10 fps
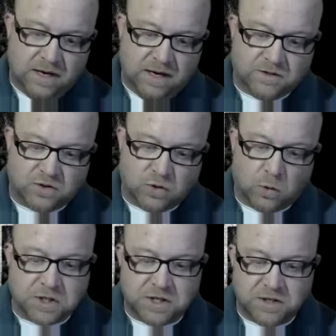
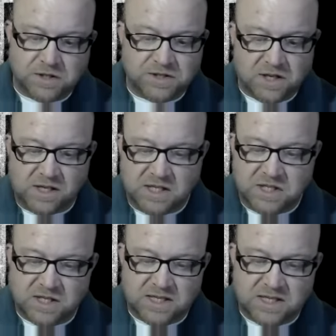extortioners,
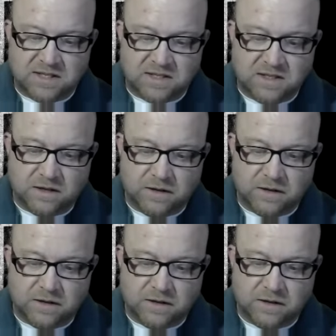unjust,